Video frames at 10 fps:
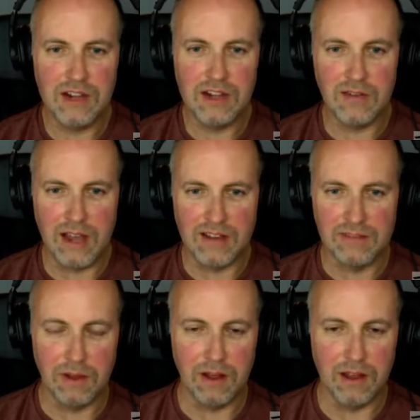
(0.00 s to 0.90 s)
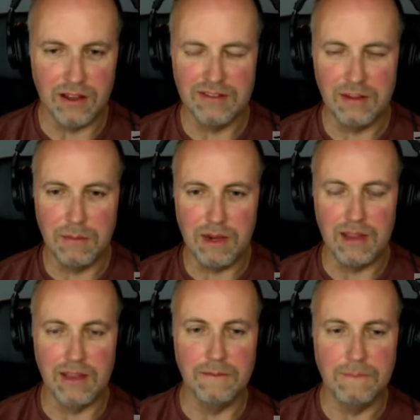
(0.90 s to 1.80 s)
of an expert is somebody
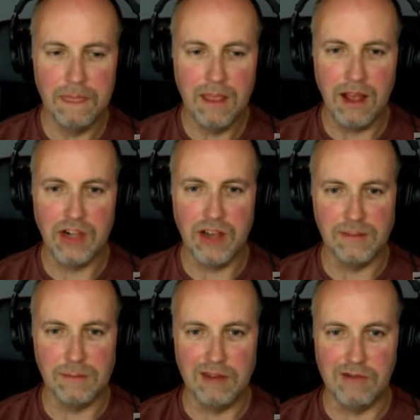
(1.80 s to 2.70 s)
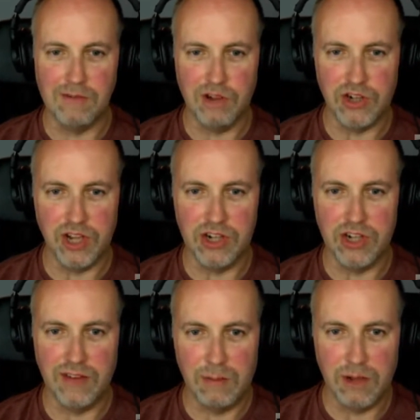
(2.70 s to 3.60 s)
that actually has a better appreciation
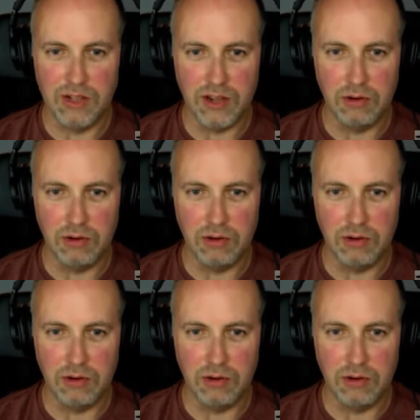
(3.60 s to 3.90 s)
of how much they don't